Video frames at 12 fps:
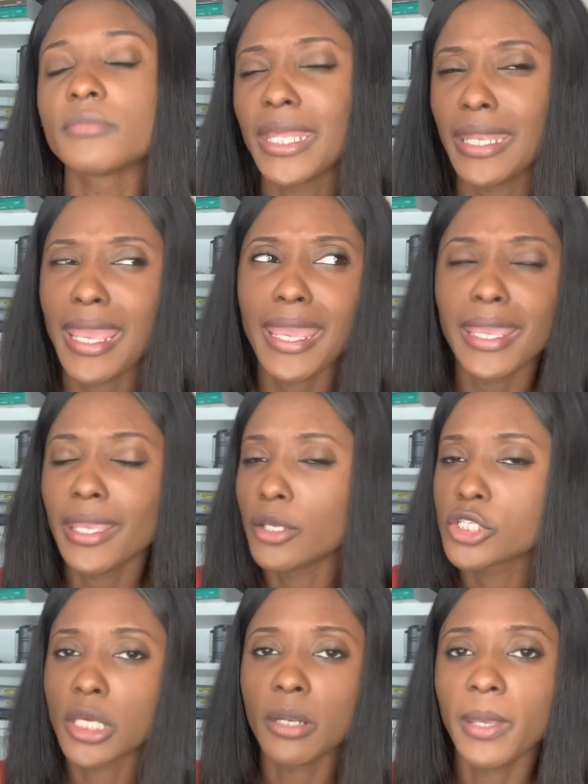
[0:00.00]
An A
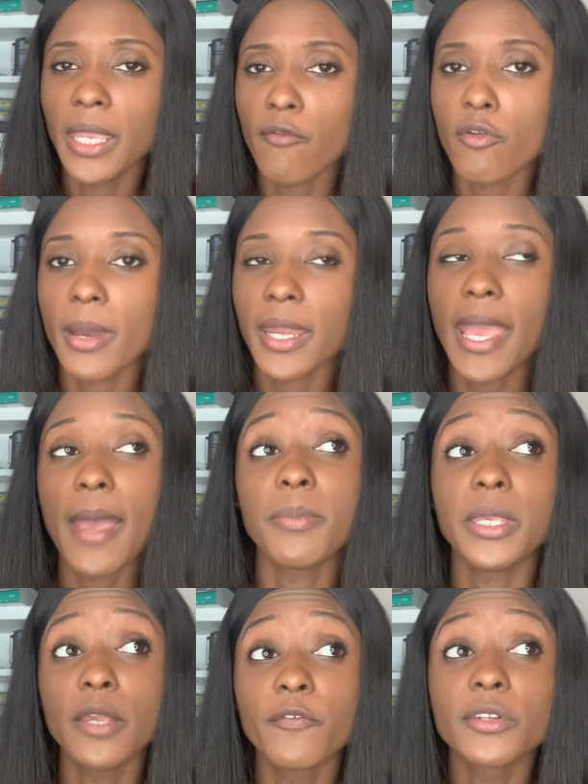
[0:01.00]
is gonna make everybody
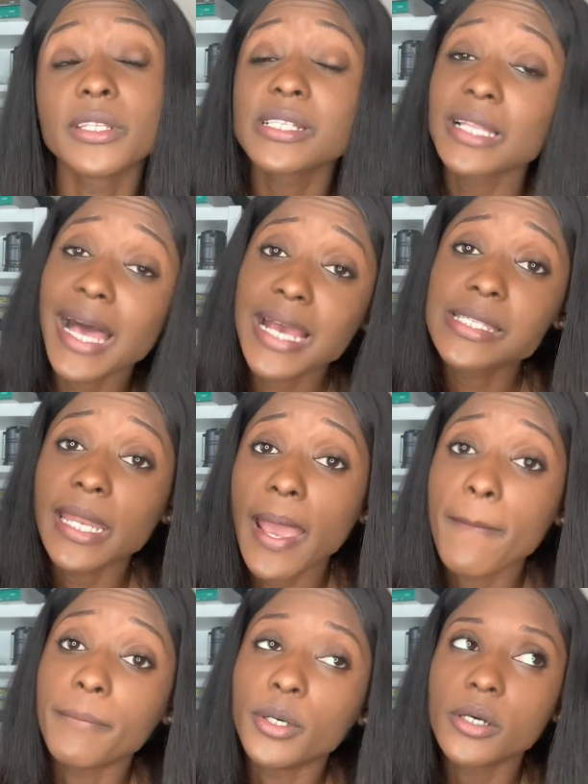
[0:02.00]
happy. For this class that
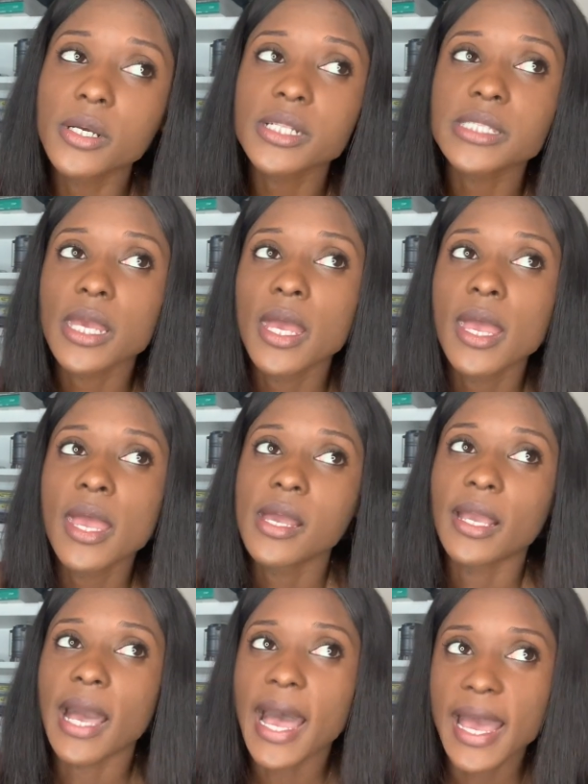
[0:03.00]
I booked,
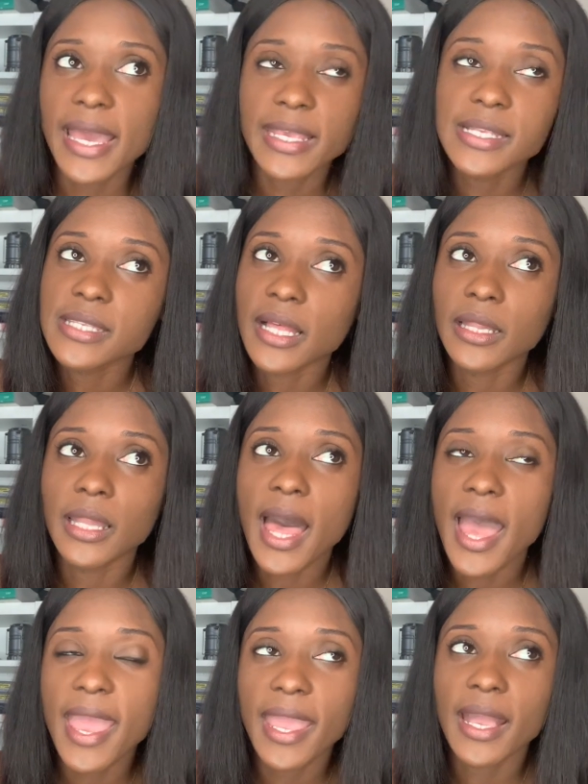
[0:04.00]
guys,
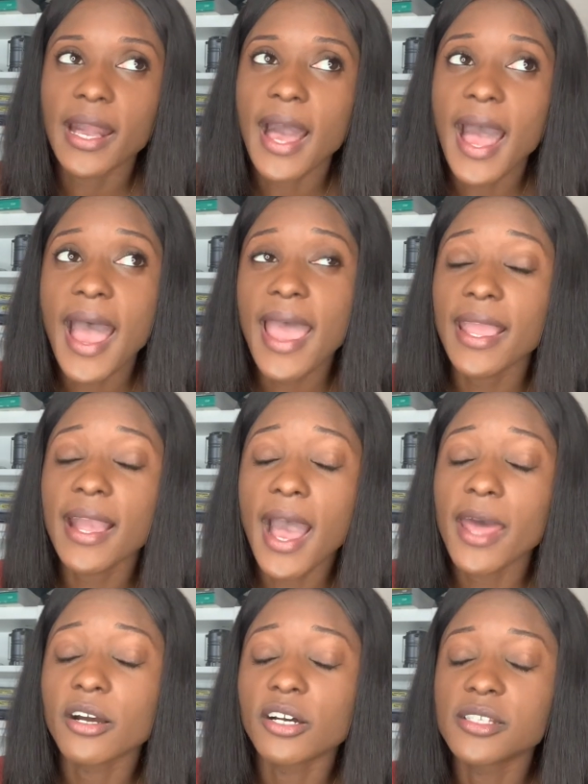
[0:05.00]
like, I
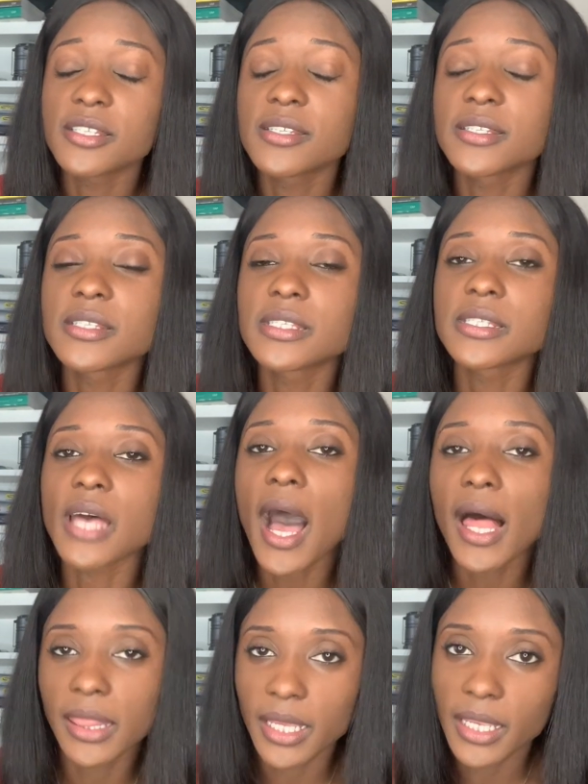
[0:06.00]
got a
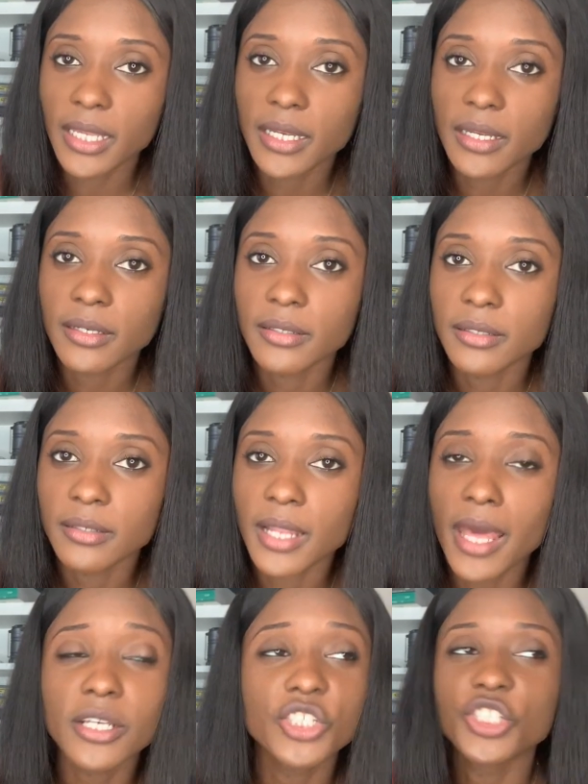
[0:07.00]
solid,
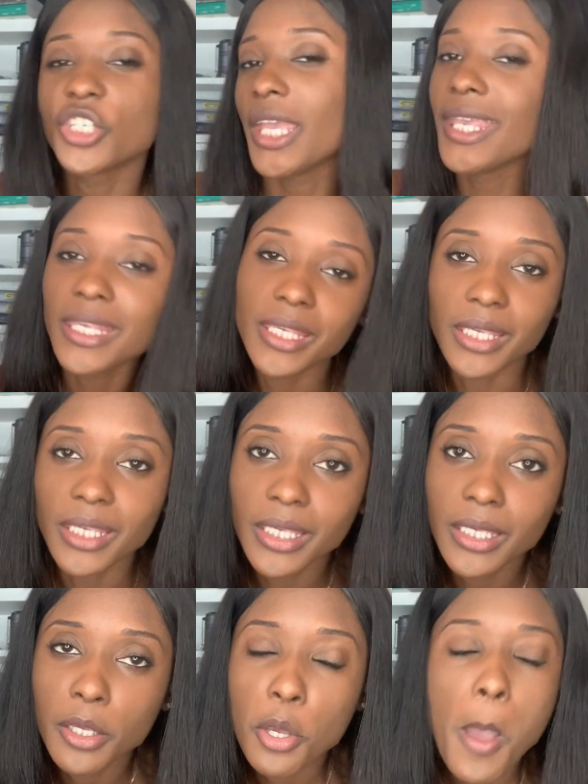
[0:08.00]
not a
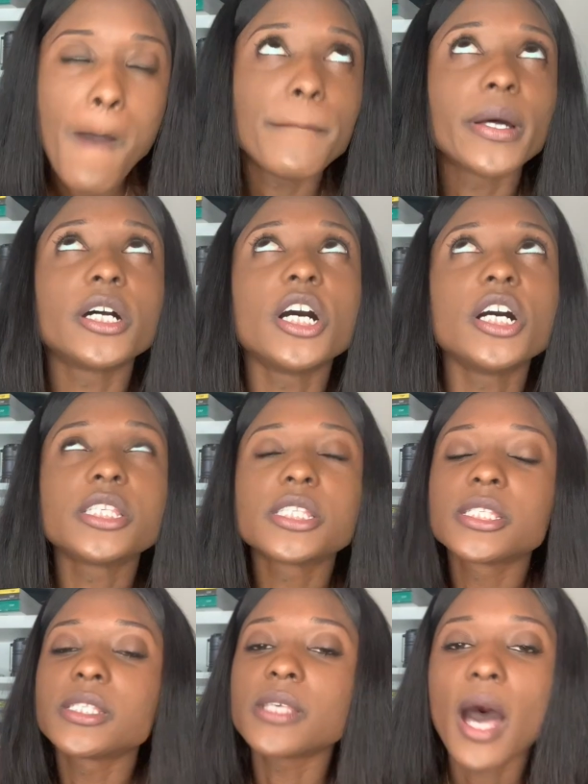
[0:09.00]
shaky, but a
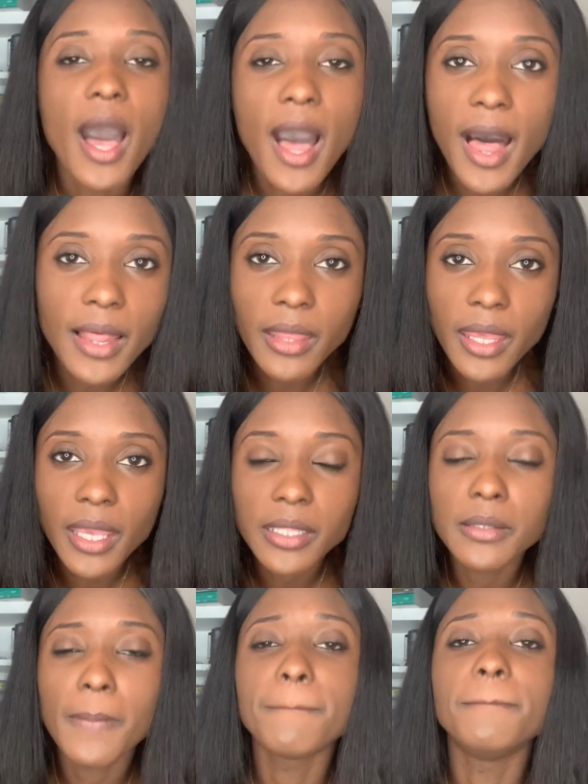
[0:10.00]

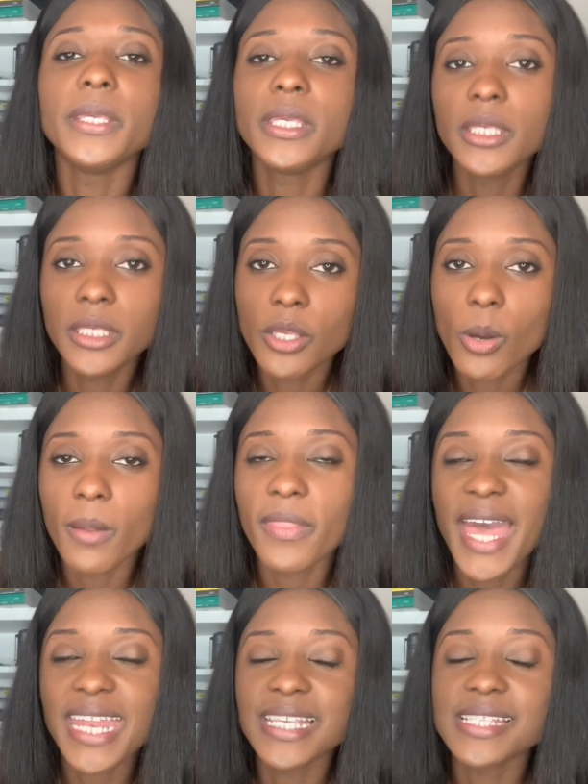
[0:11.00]
solid B on
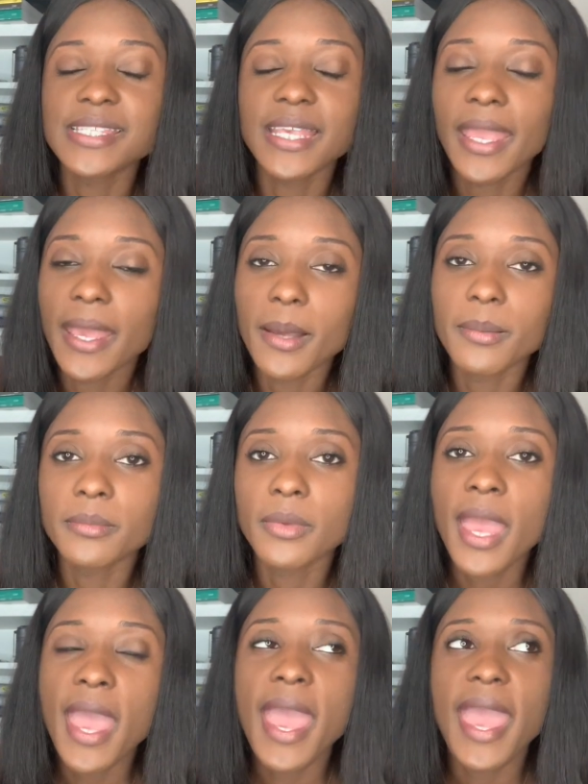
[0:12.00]
that exam.
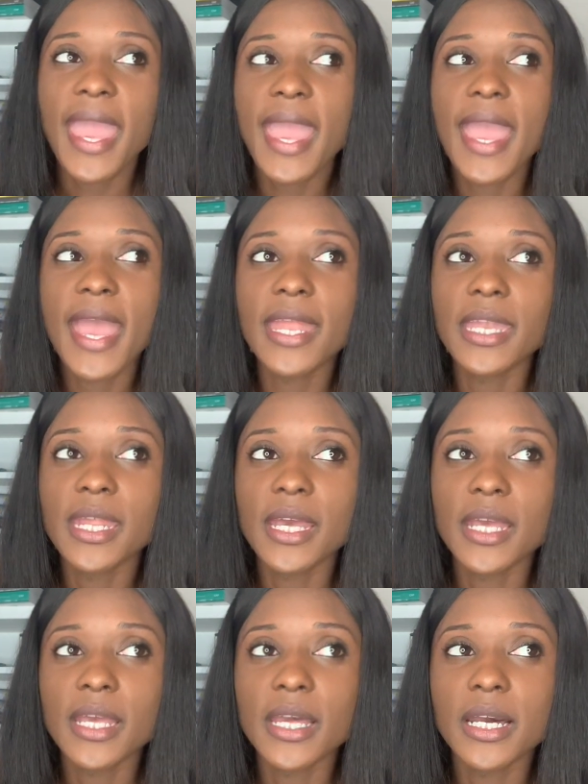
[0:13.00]
And
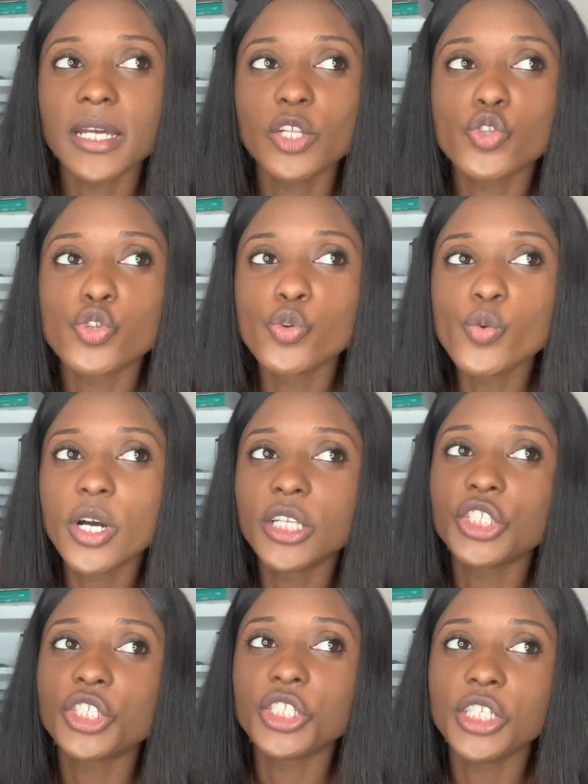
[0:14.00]
to
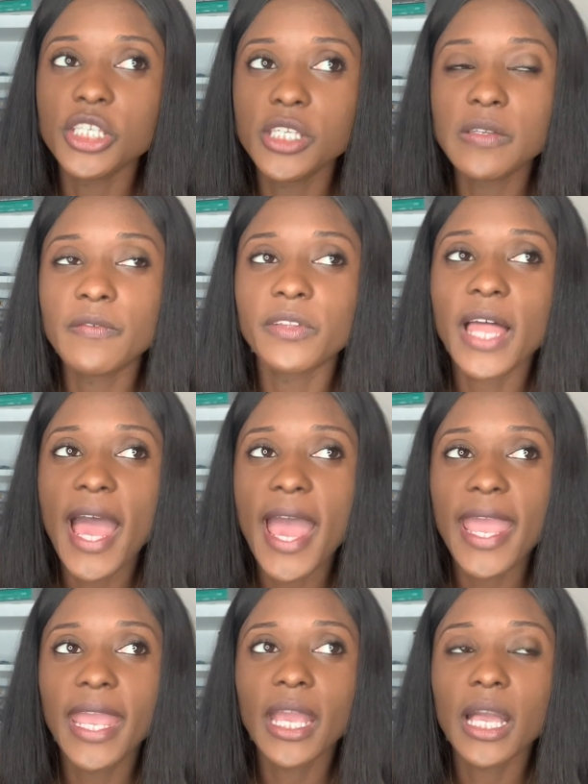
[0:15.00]
achieve
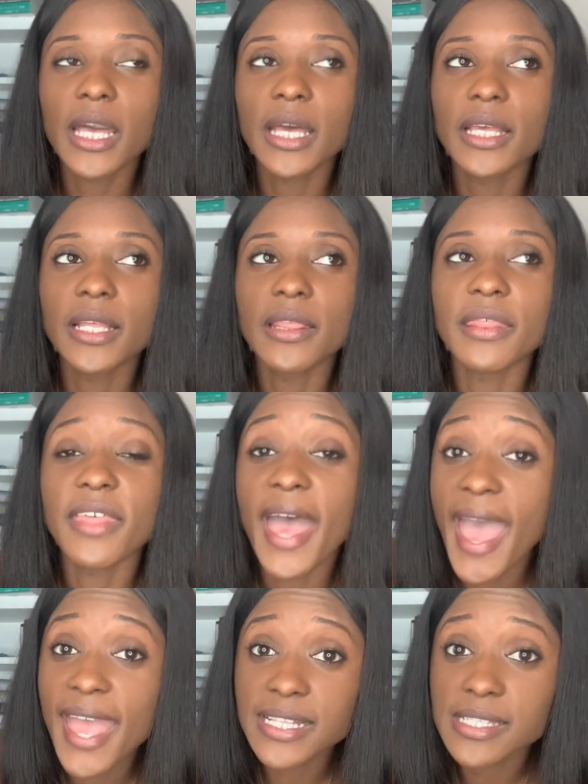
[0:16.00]
like
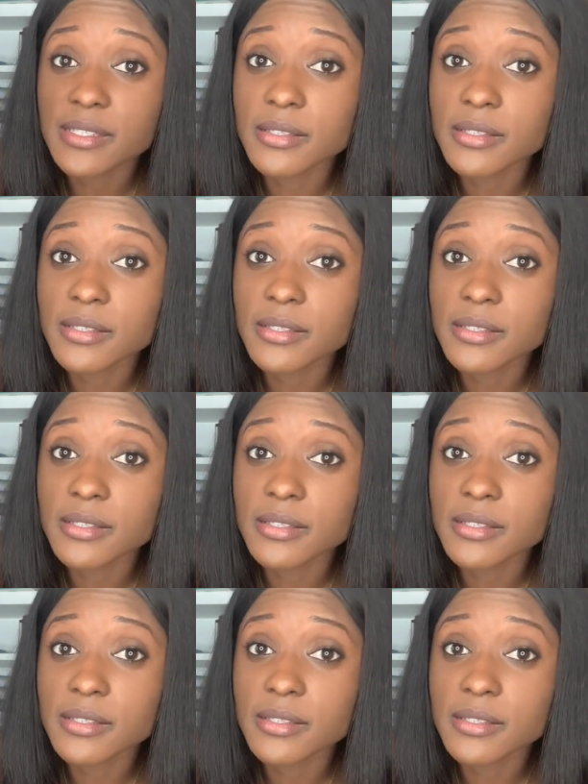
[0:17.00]
that,